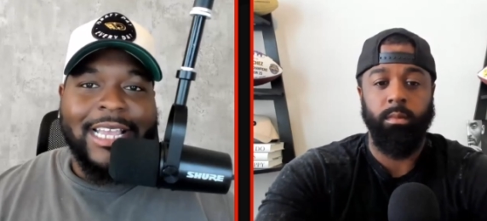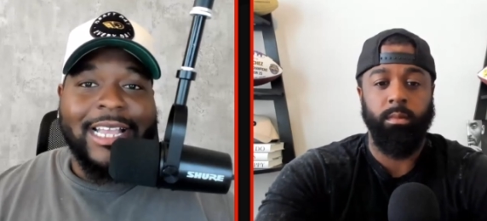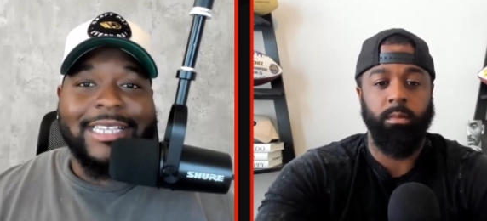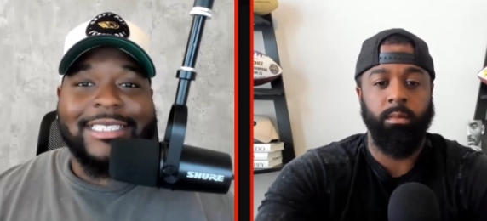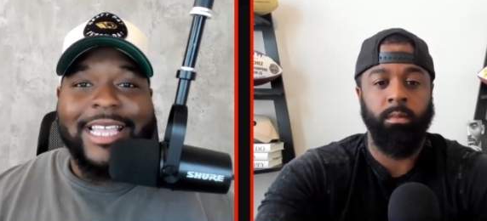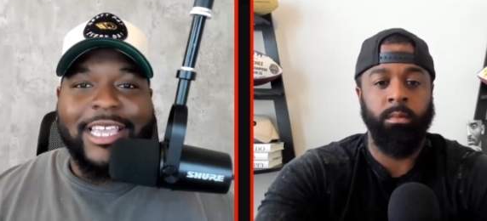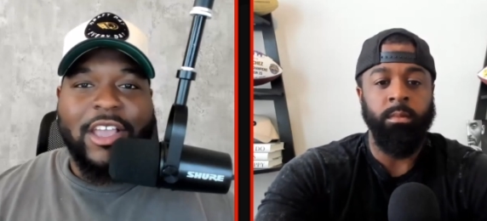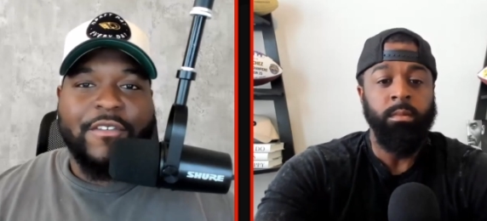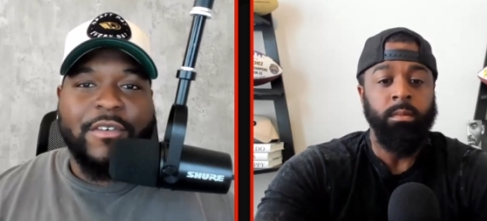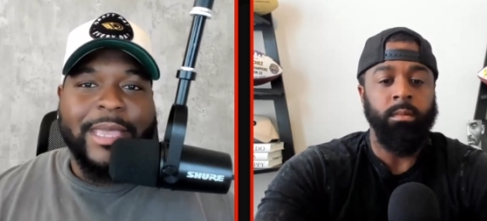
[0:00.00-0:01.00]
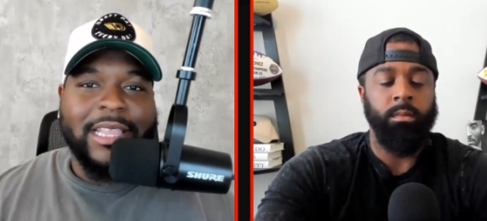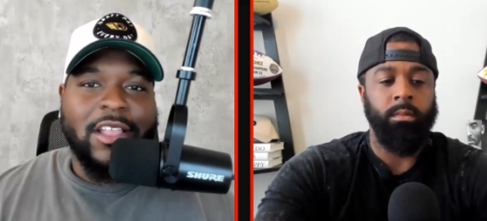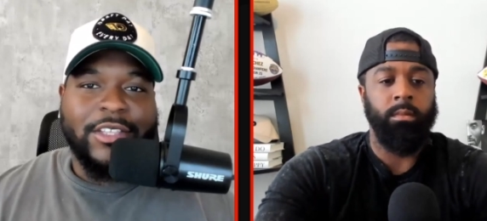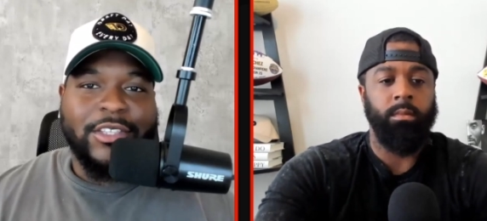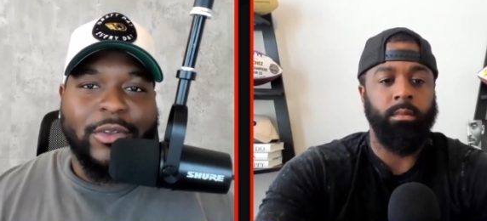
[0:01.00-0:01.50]
Speaker 1: And guys, thank y'all for
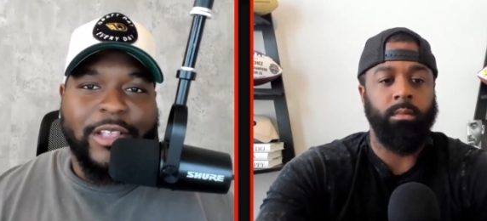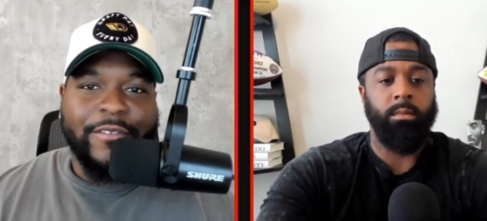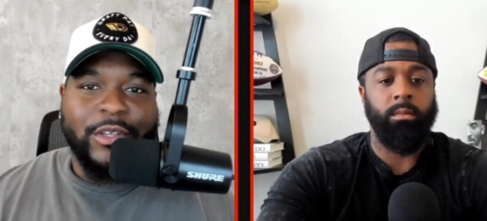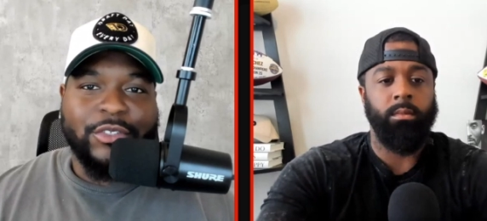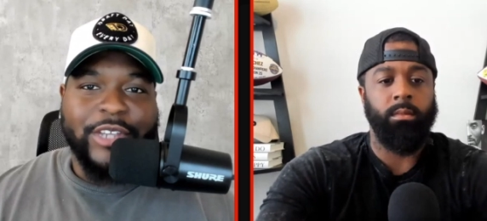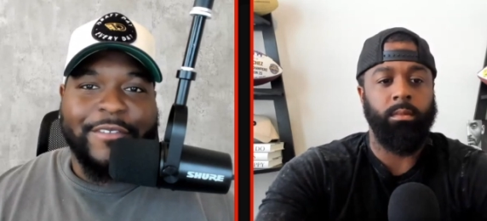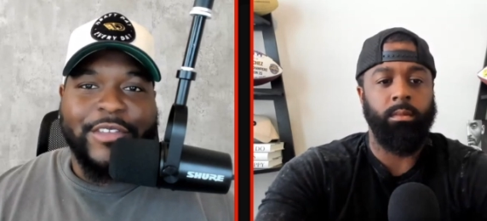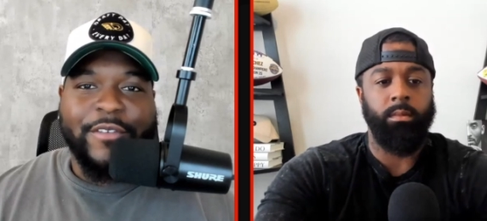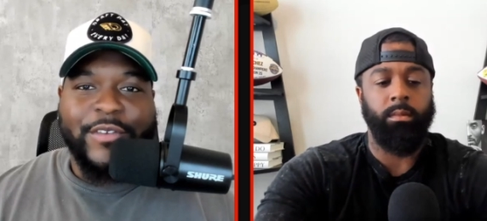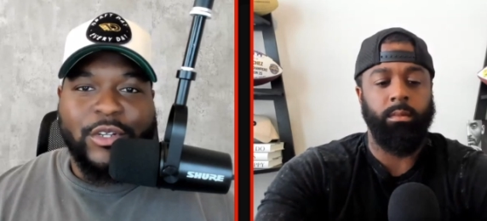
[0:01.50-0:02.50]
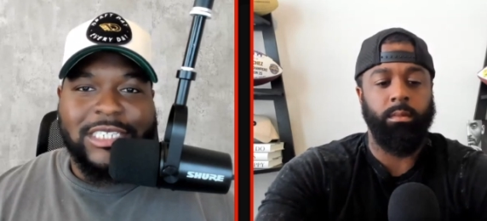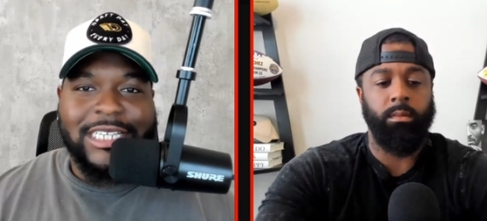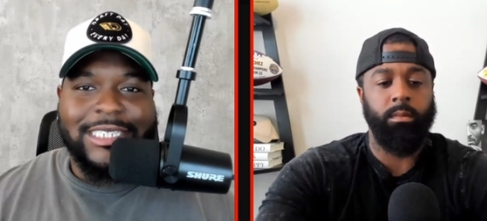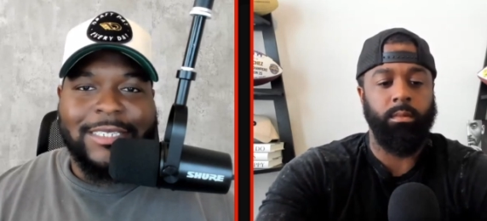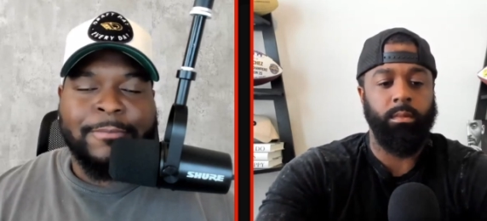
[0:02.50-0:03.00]
making Locked On NFL Draft your first
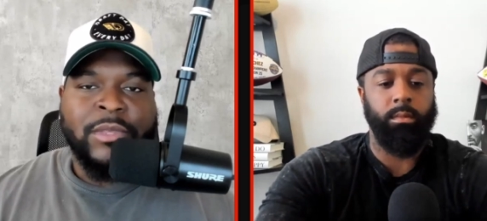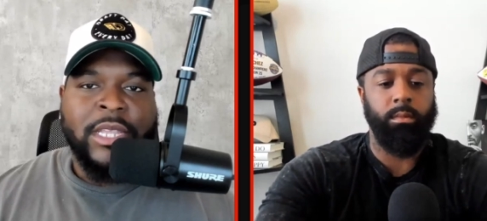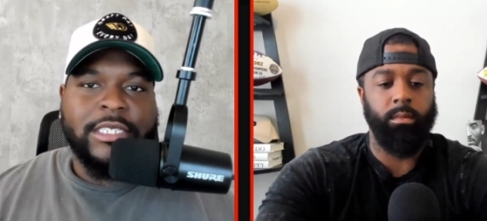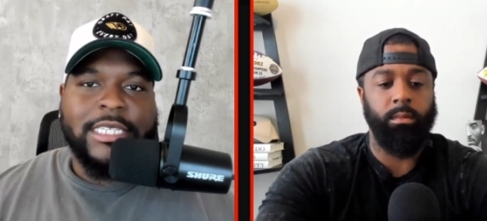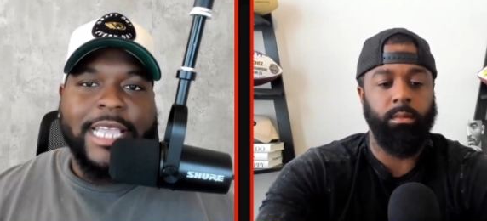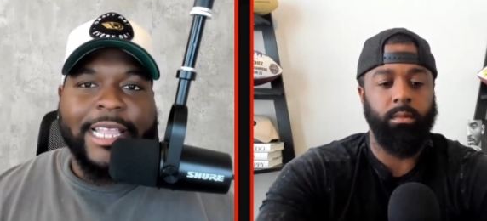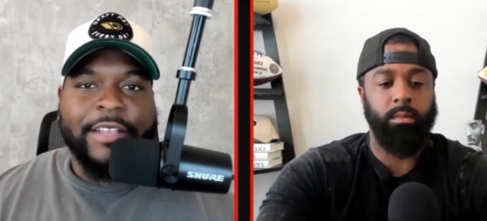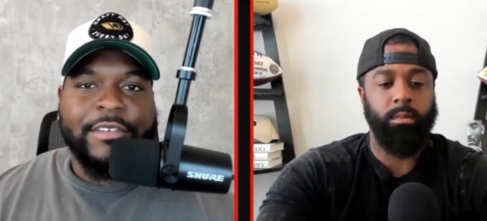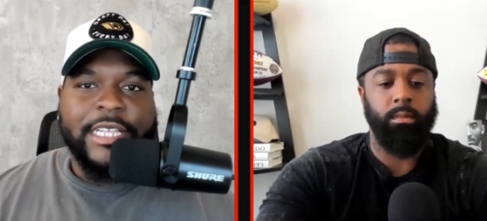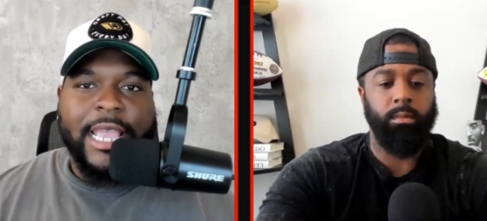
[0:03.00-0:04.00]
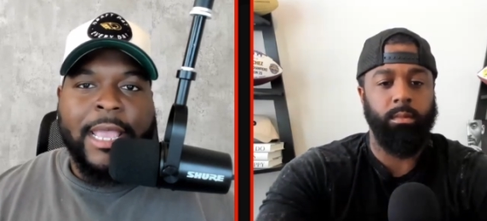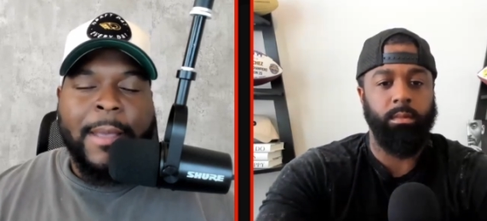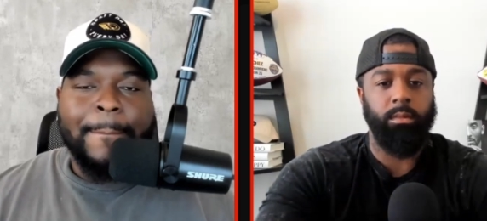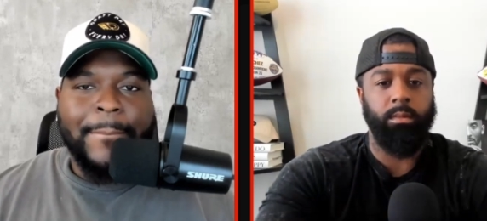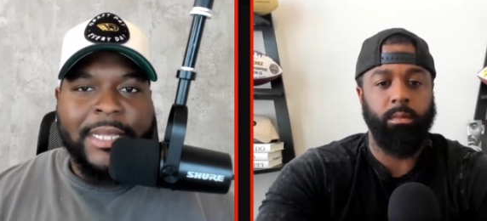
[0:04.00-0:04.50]
listen today and every day,
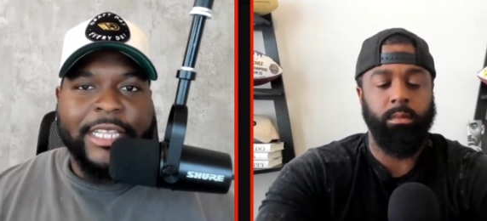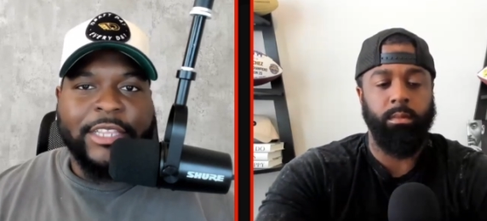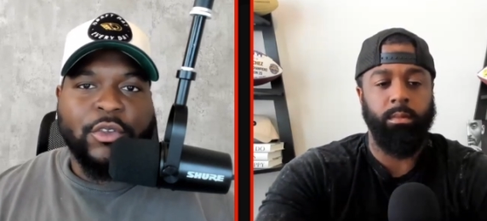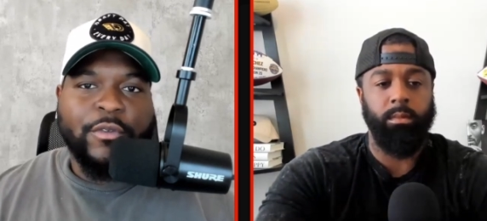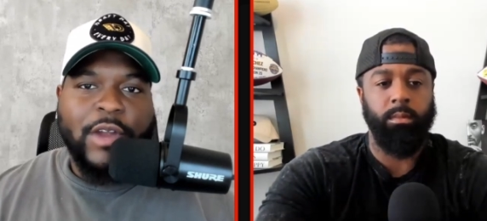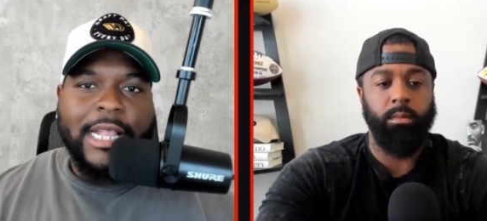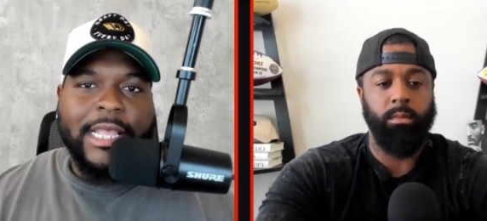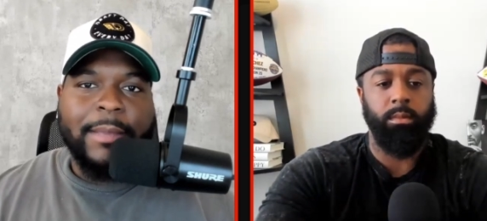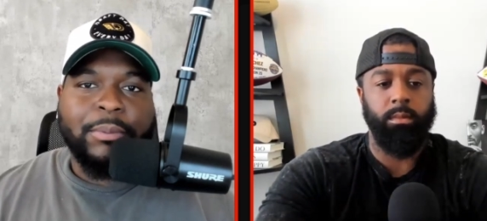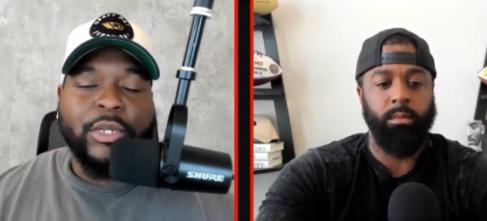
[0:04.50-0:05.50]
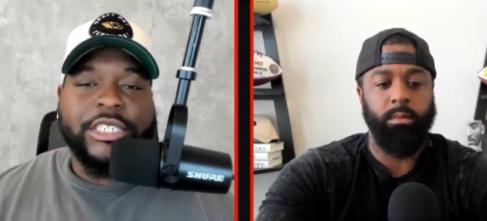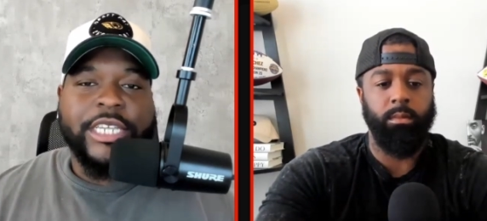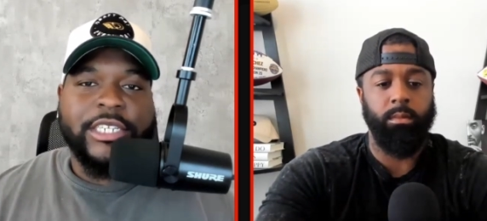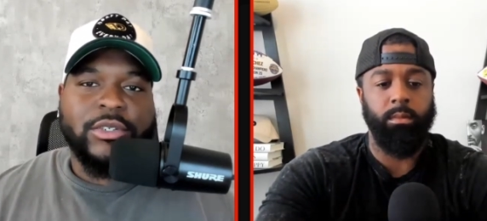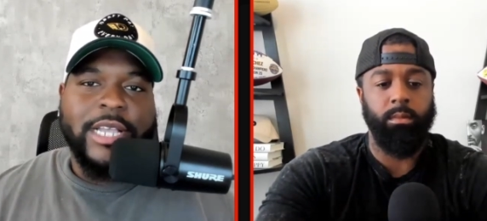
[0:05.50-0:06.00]
Monday through Friday.
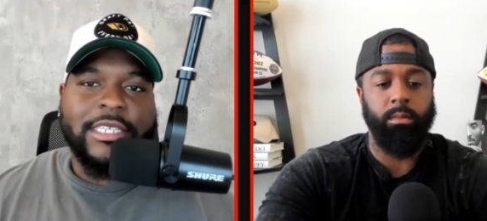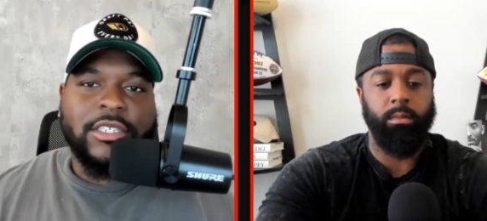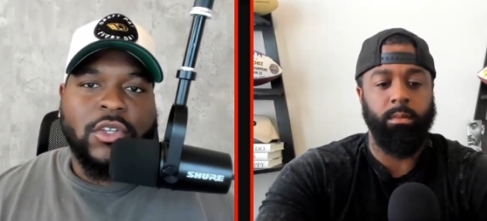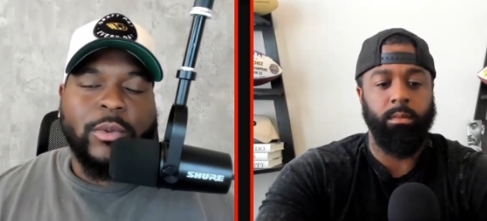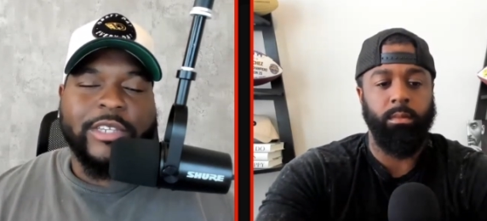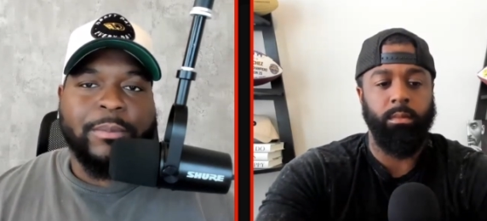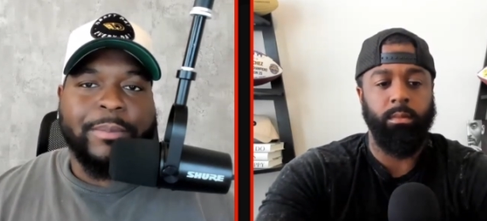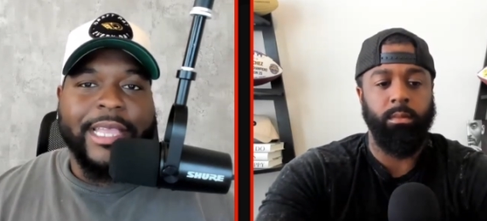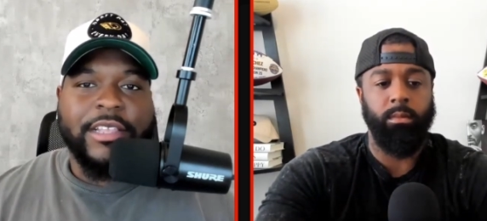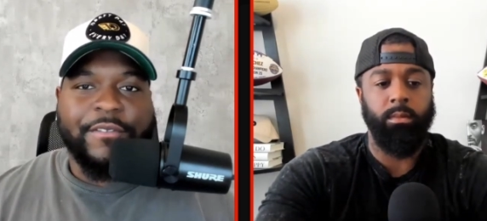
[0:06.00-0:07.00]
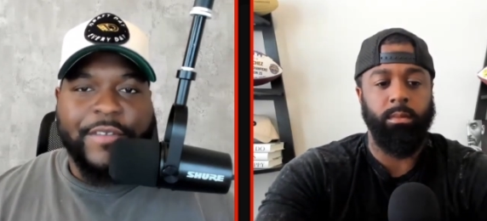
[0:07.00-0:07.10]
Appreciate you guys as always for being